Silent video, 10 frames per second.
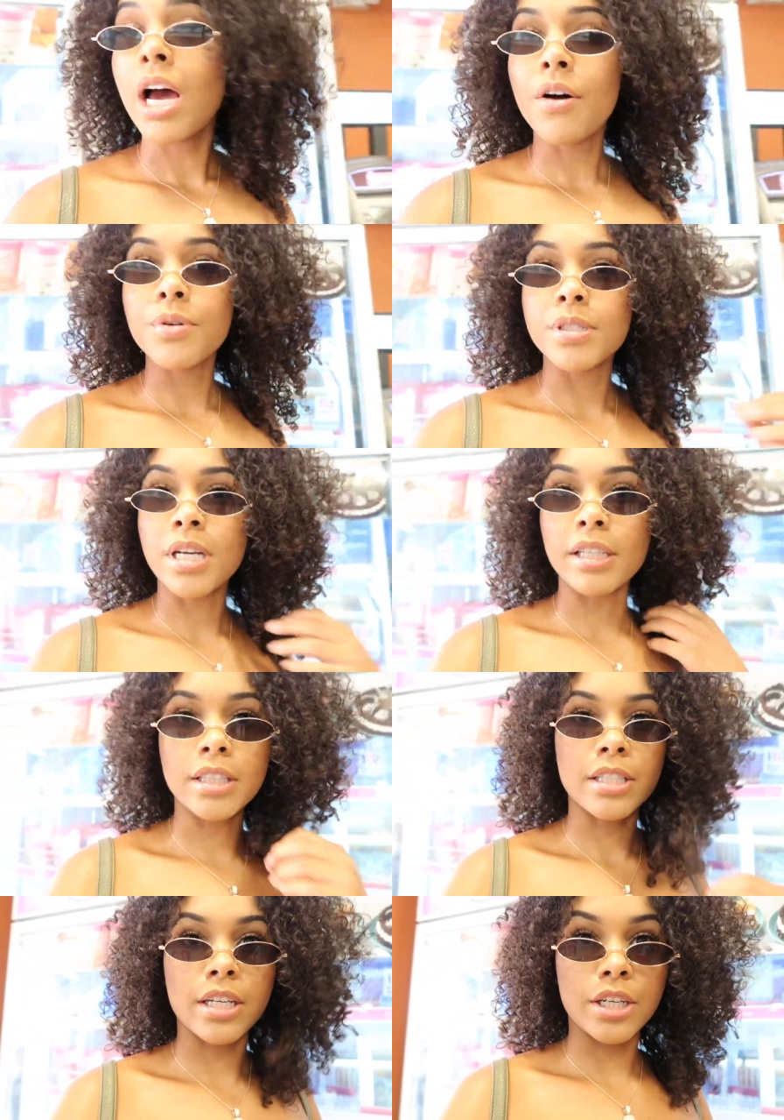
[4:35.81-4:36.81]
I was kind of
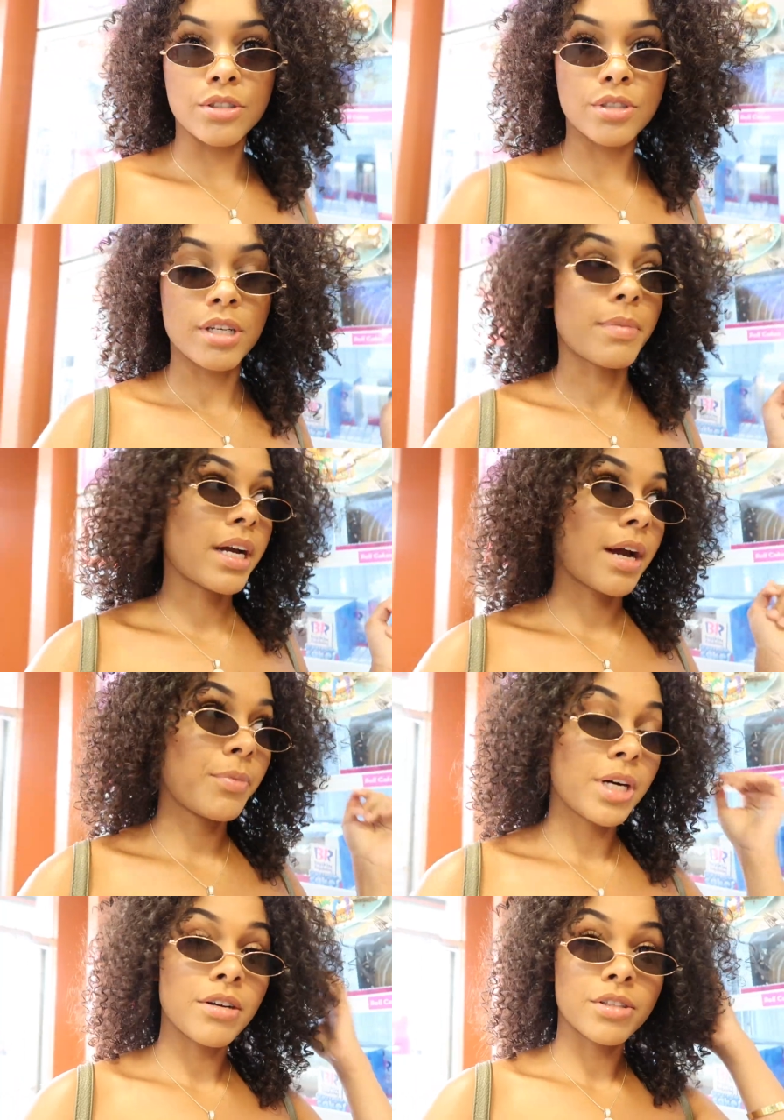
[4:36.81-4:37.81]
scared to take my
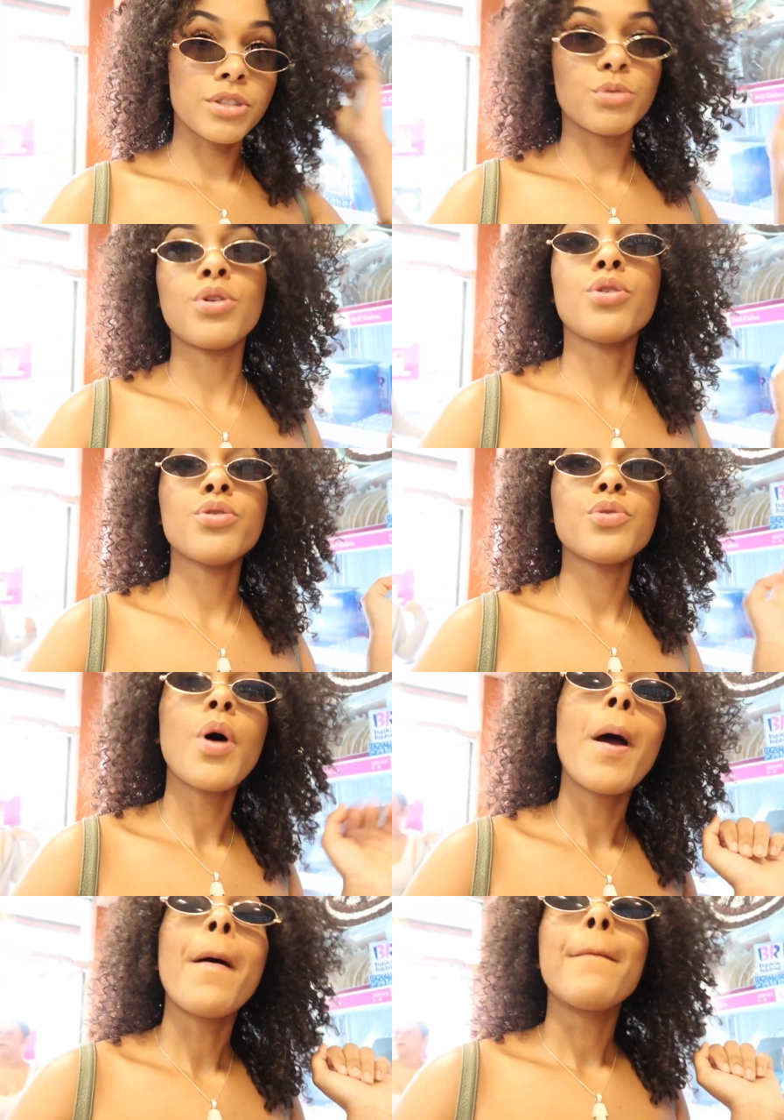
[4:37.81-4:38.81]
camera out because who knows.
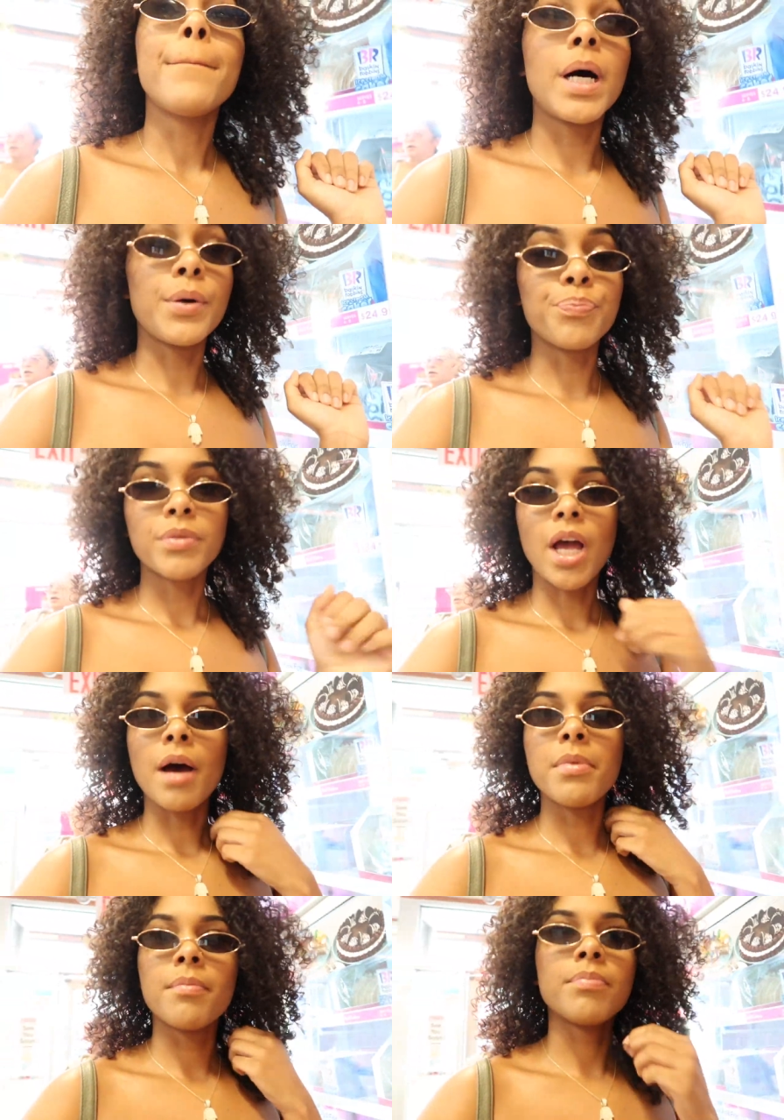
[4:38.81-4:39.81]
But
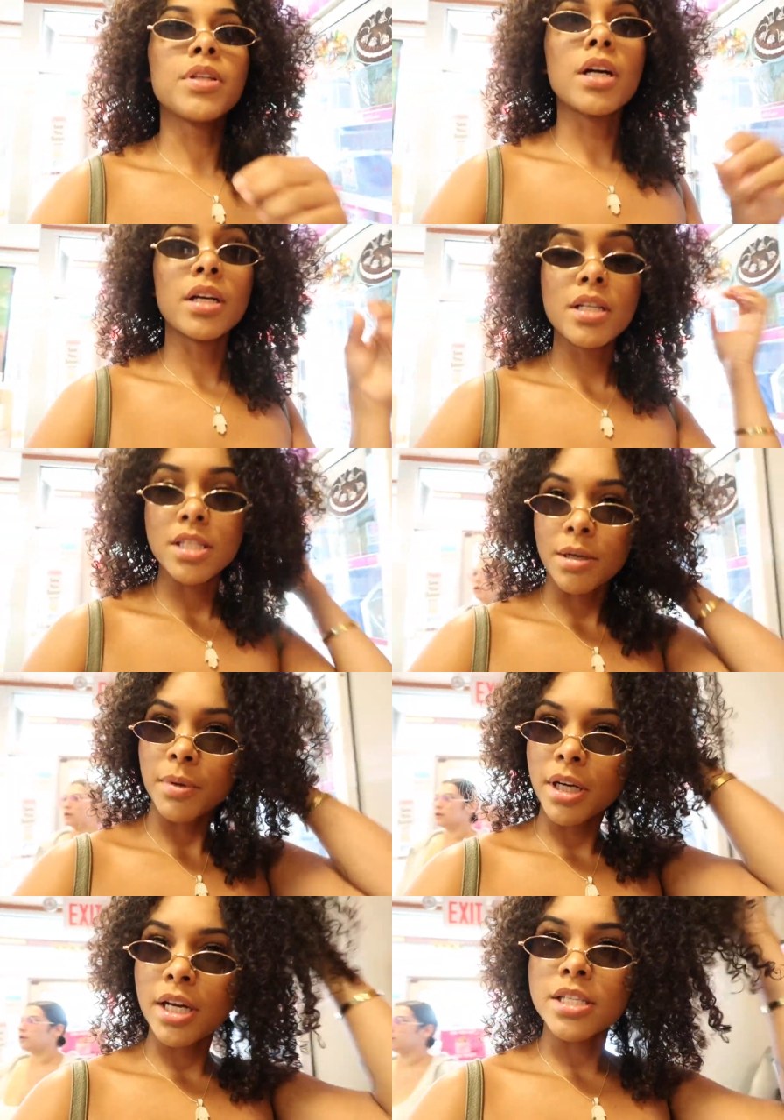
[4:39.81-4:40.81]
I'm in Dunkin's and I'm
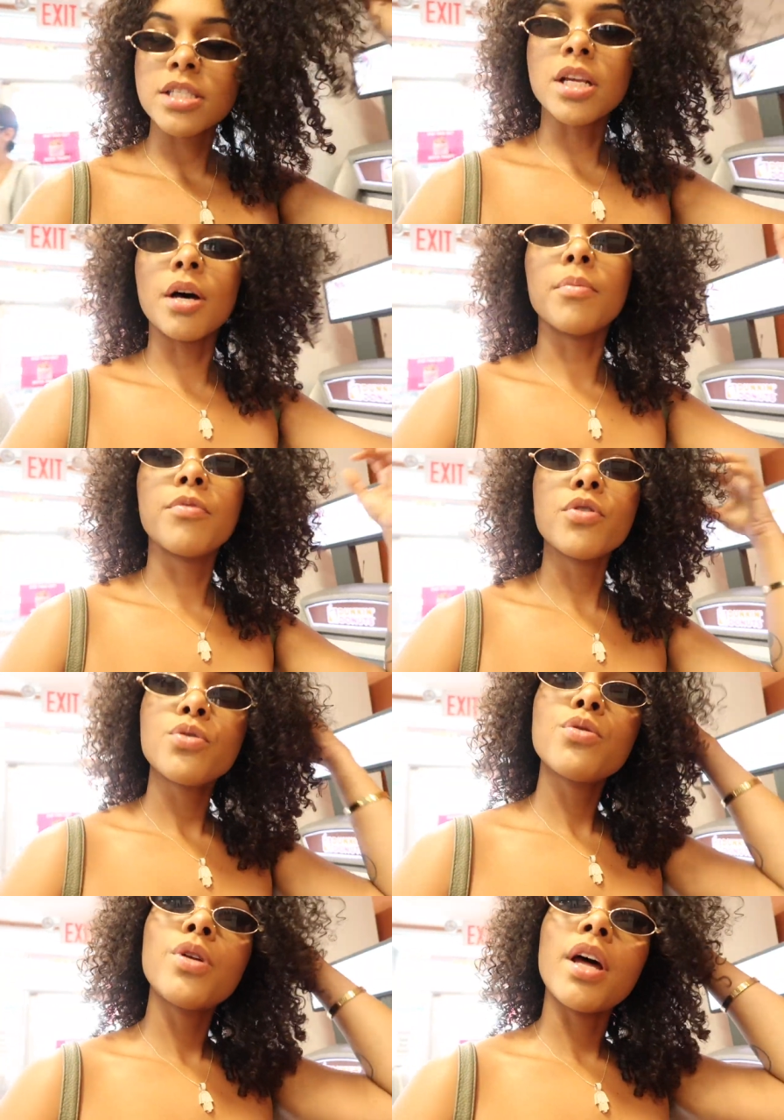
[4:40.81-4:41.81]
gonna get some
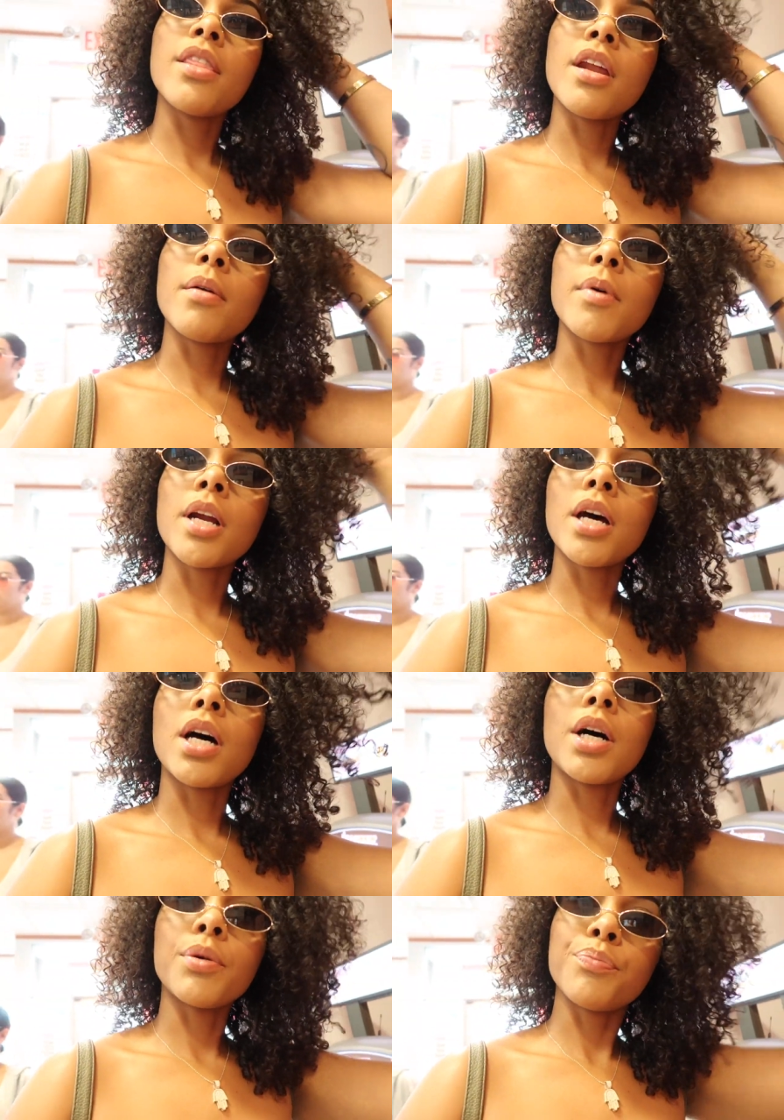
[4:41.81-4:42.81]
food and then I'm gonna,
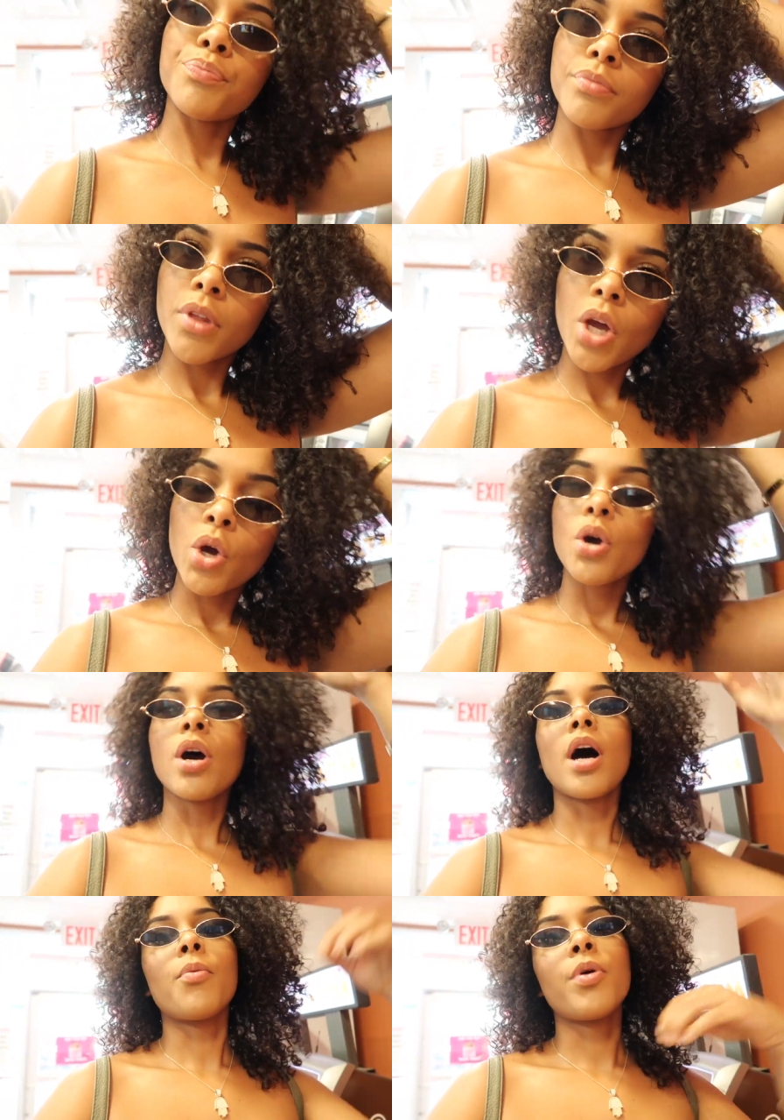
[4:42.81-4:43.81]
um,
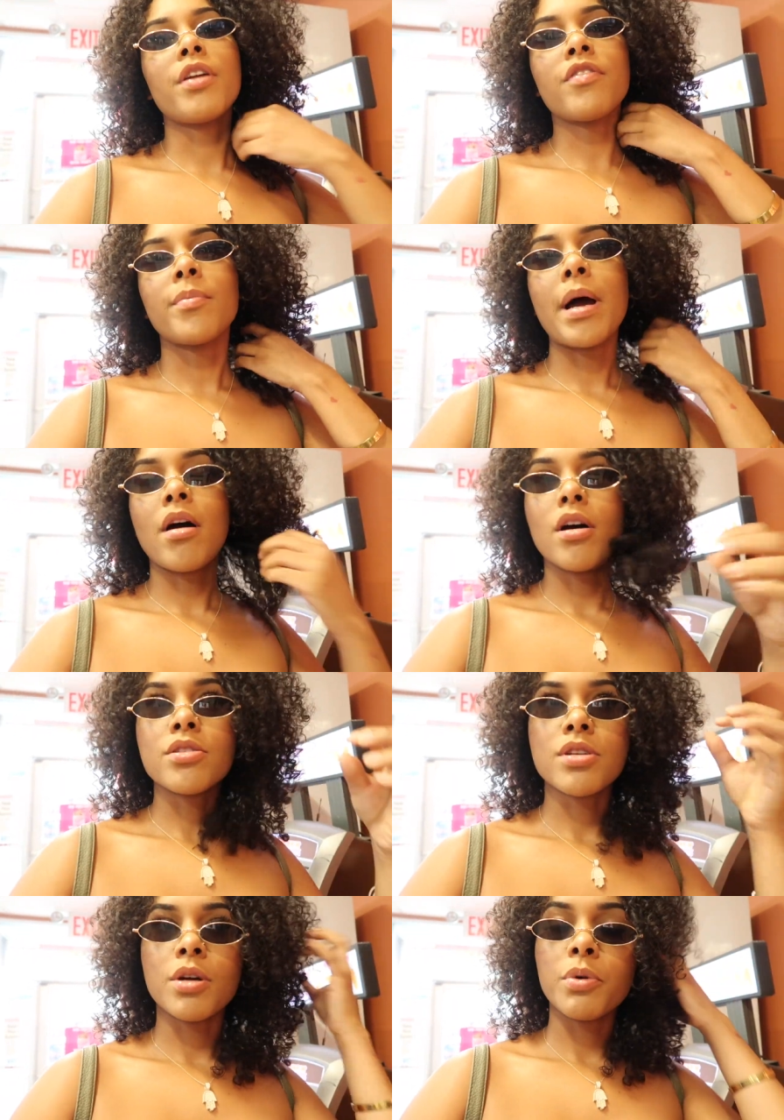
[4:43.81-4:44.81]
I'm waiting for my aunt
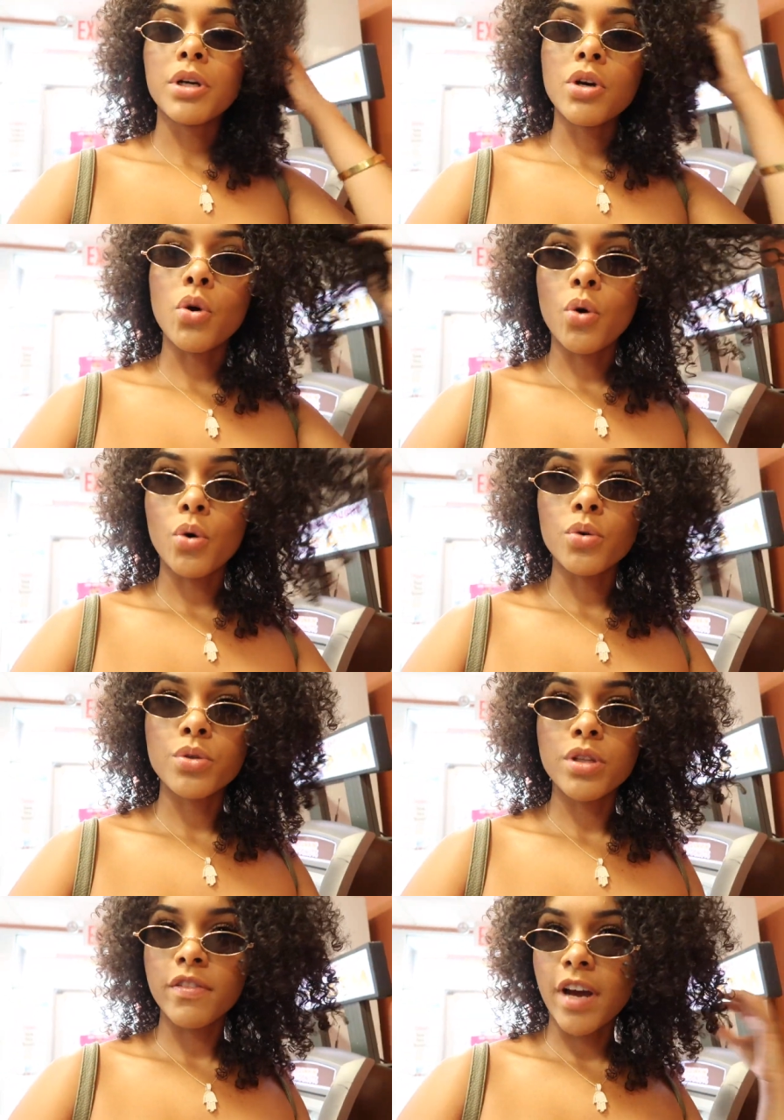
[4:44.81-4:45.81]
so then we can go
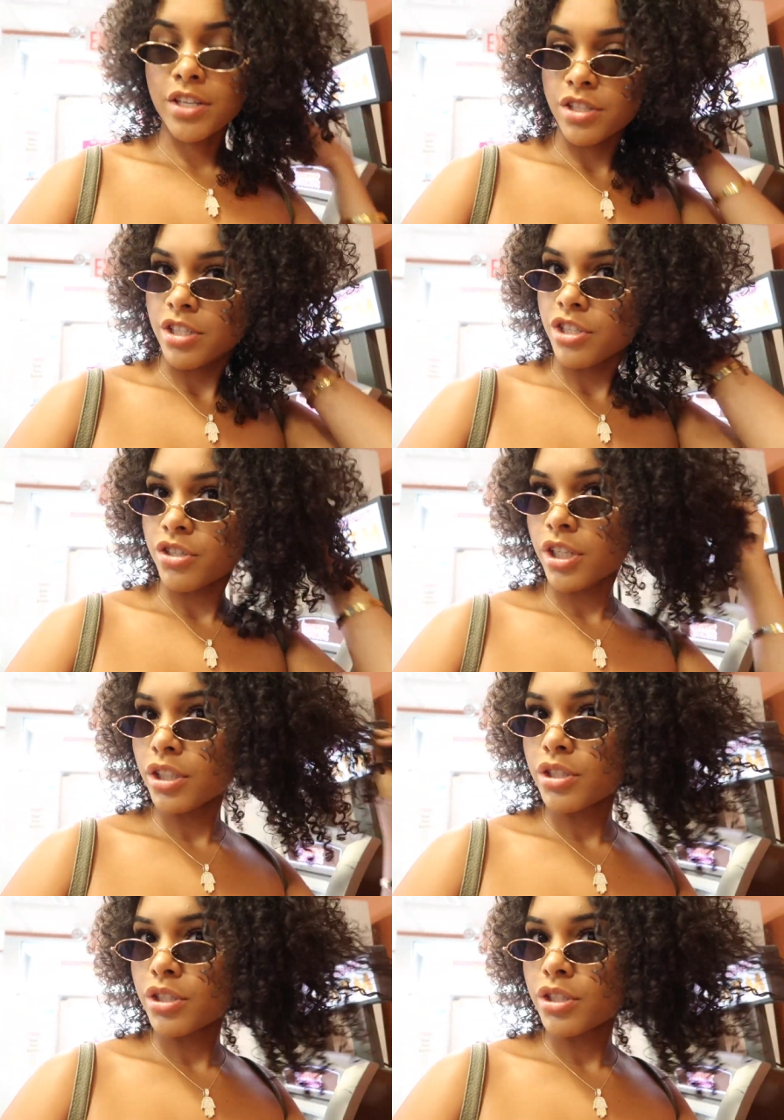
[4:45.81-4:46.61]
to the fashion district.